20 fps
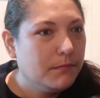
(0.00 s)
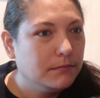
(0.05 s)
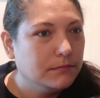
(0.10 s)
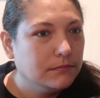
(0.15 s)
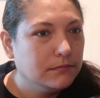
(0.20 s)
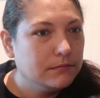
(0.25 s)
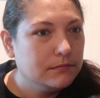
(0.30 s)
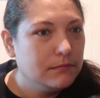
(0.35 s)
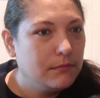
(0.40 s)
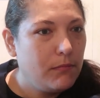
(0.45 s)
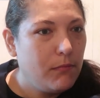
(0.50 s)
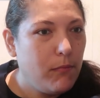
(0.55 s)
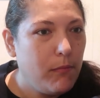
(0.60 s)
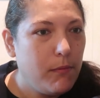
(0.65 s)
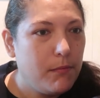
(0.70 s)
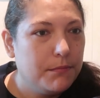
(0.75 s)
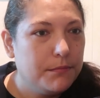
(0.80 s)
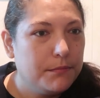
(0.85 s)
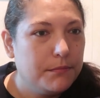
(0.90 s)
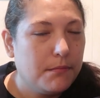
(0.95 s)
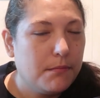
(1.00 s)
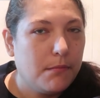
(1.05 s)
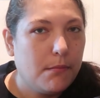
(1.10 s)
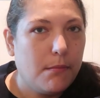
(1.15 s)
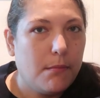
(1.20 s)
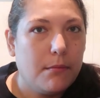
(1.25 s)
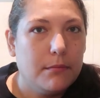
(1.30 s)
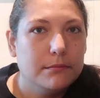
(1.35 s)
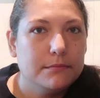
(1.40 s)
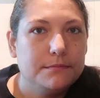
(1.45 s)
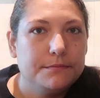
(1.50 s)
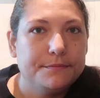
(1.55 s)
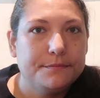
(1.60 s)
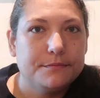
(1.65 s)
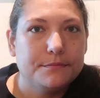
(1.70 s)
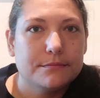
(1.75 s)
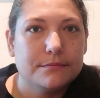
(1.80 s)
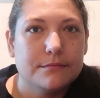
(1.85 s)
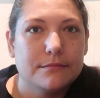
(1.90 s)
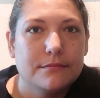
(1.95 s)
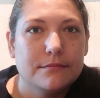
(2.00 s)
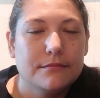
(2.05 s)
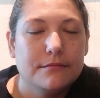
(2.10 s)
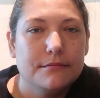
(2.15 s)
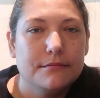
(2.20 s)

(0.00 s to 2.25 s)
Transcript: (not speaking)